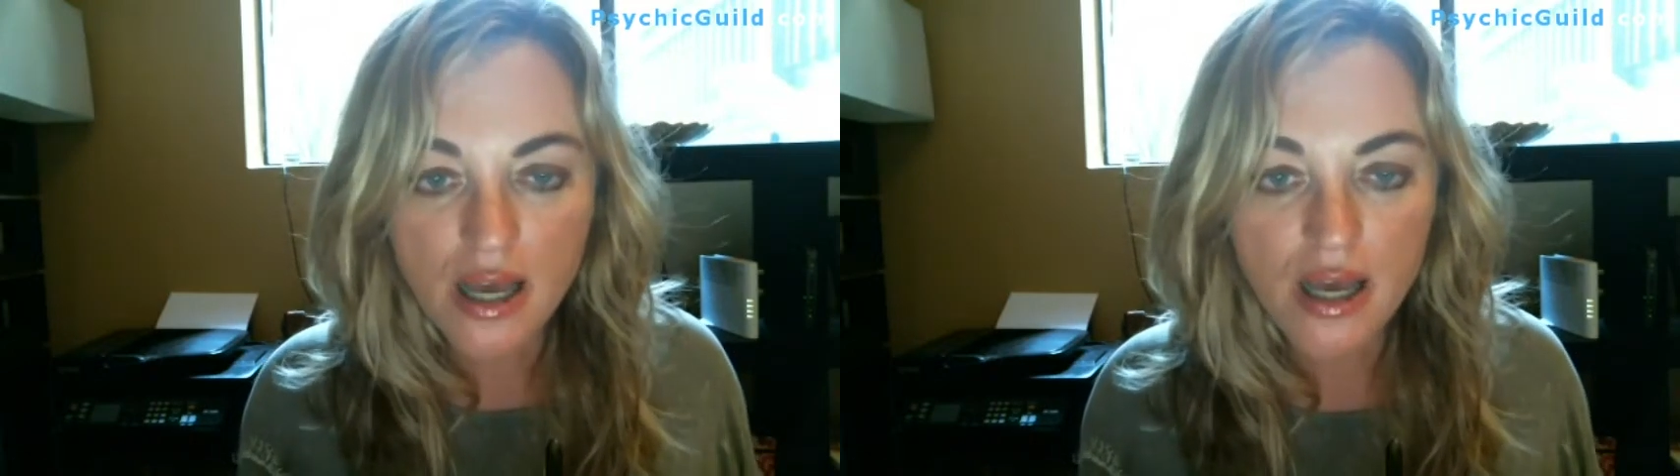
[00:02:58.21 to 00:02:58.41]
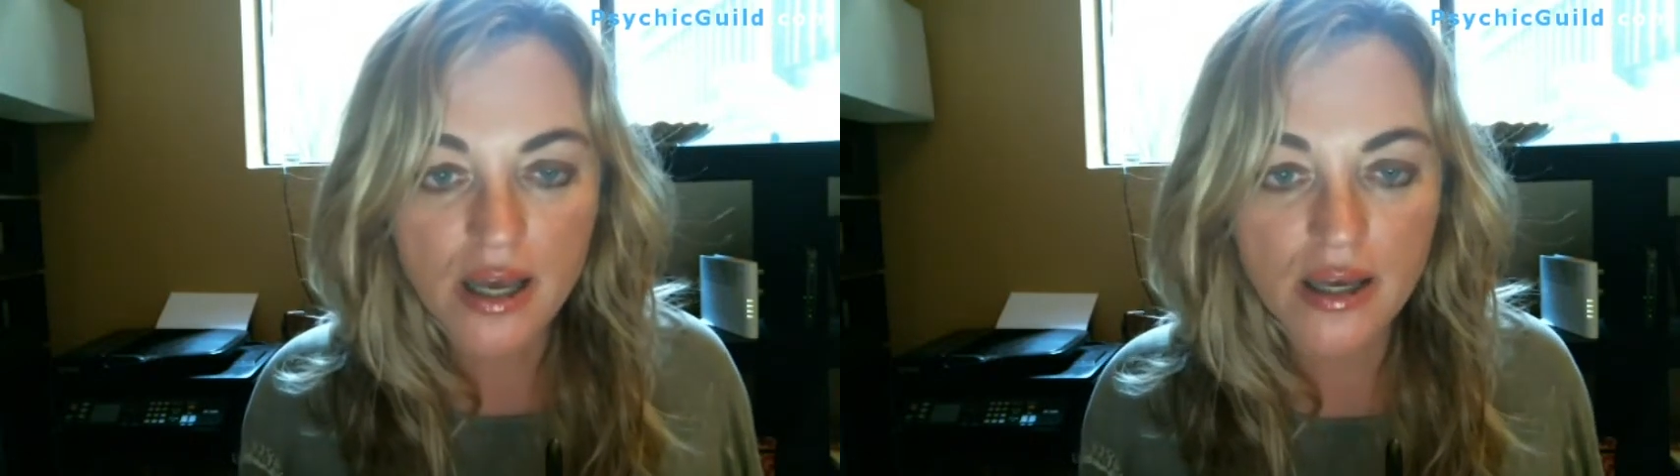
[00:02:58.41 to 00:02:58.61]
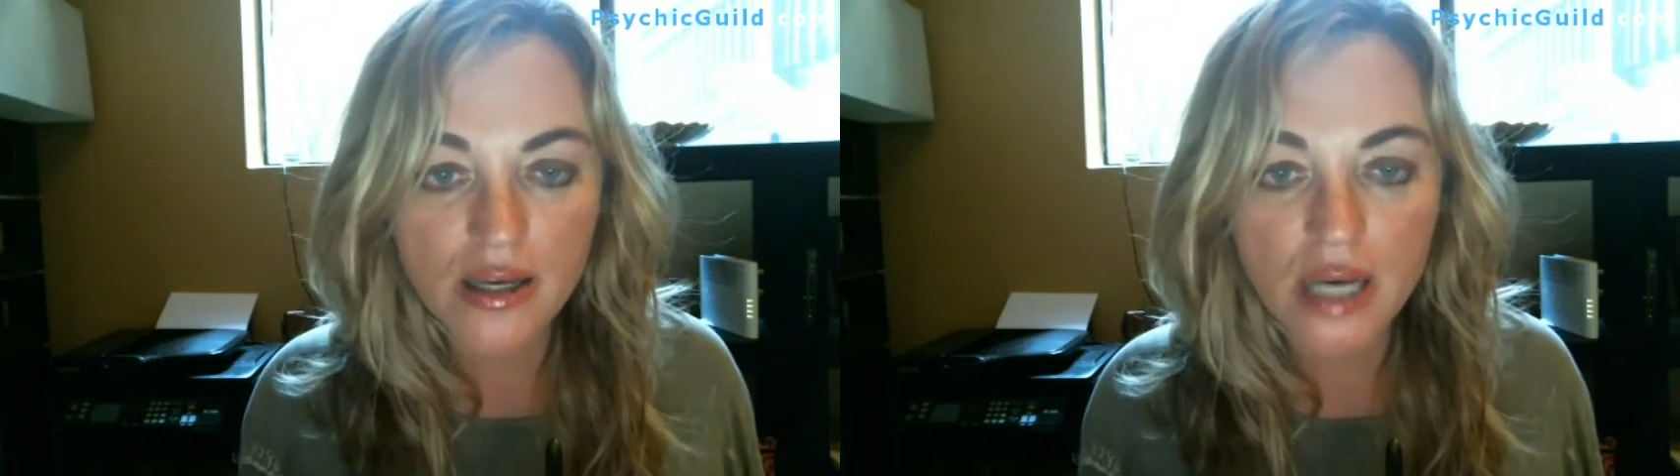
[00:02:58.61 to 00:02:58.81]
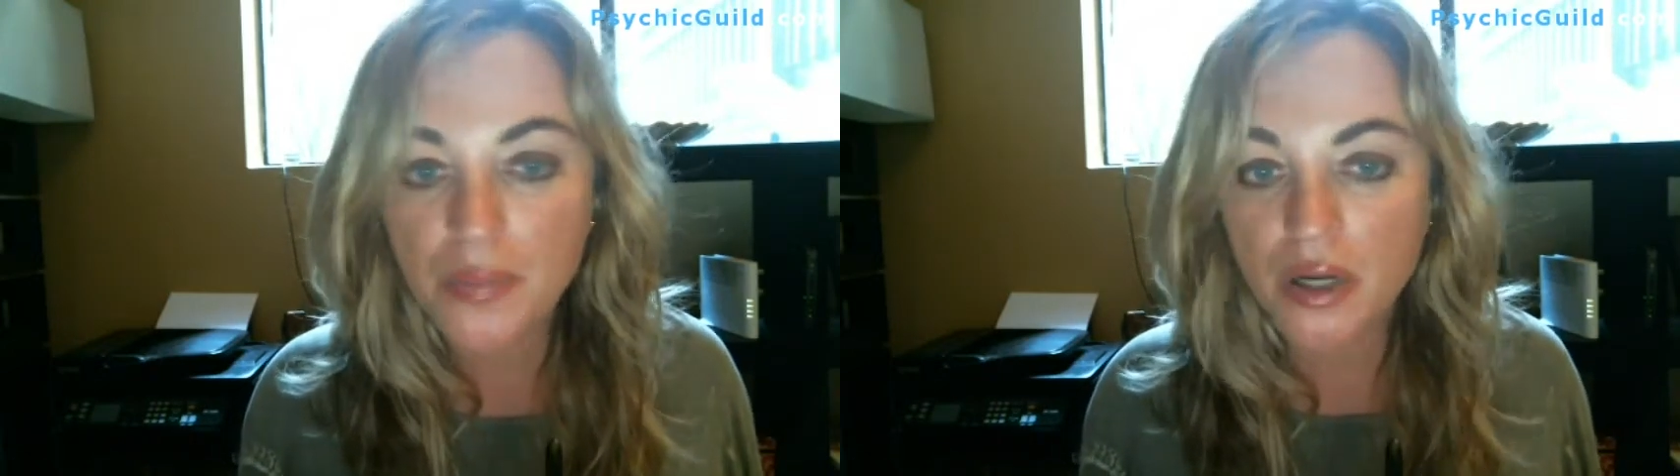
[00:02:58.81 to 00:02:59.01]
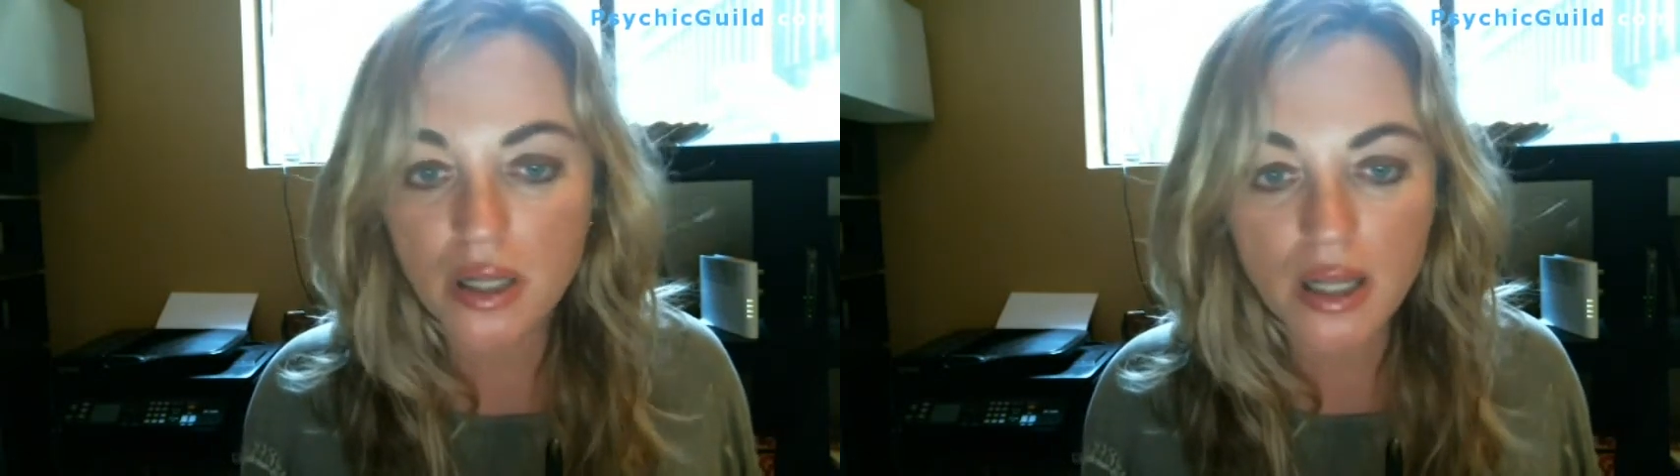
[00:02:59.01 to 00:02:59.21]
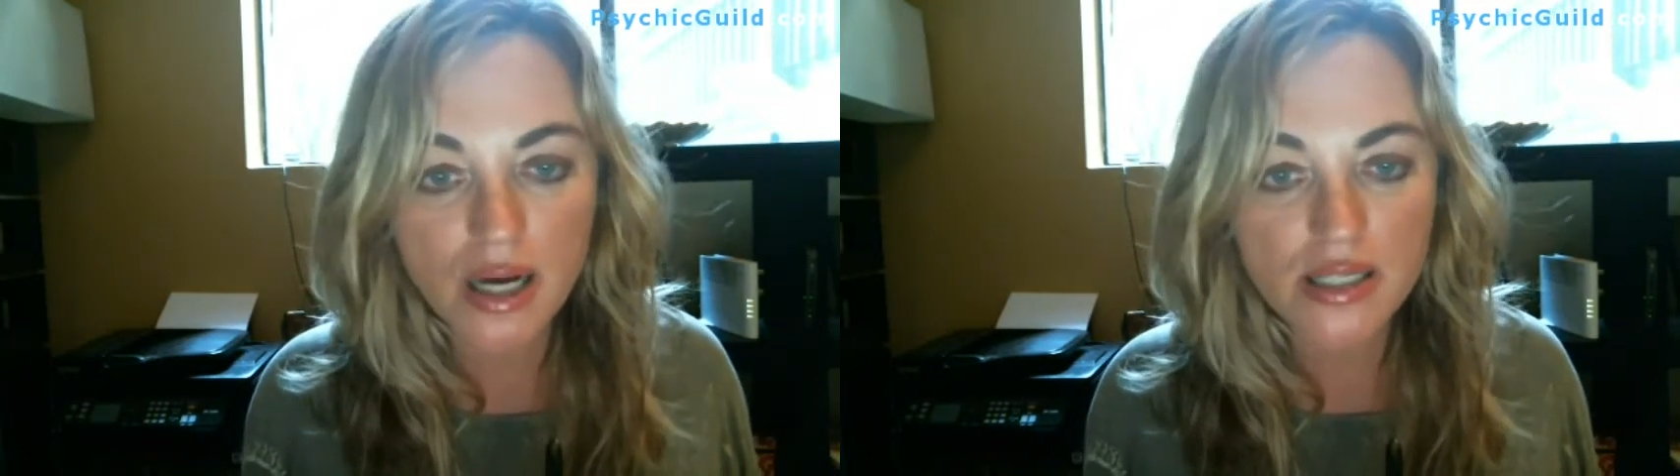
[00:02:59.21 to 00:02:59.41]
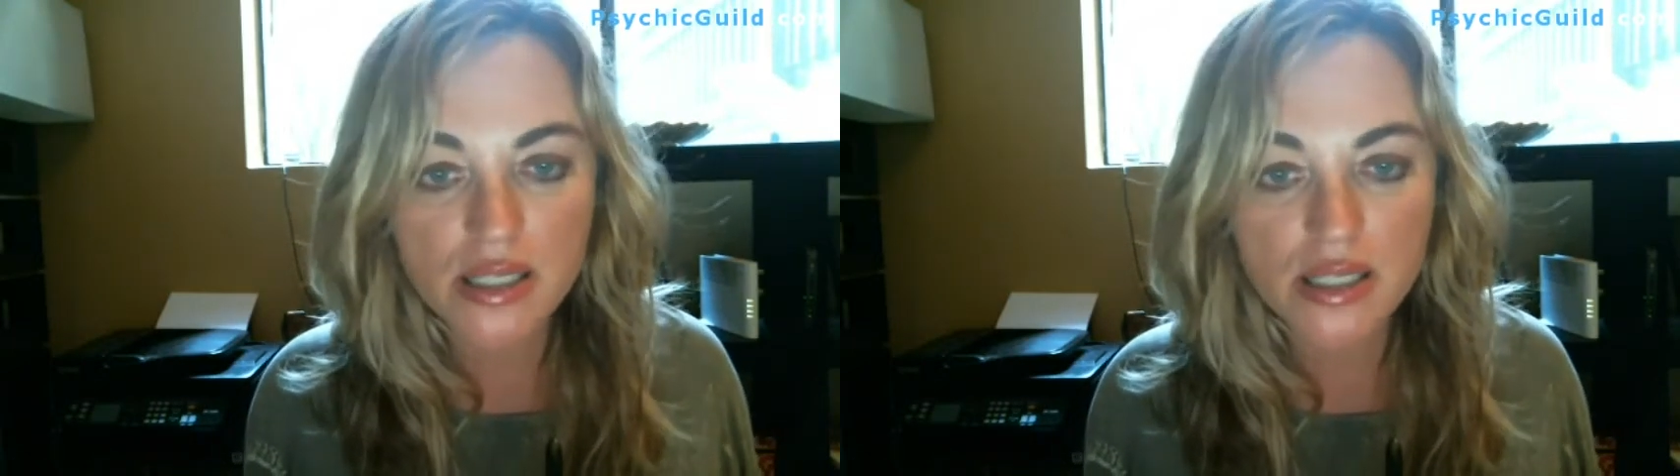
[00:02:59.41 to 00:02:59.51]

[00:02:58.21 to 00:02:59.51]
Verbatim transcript: uh, upper class,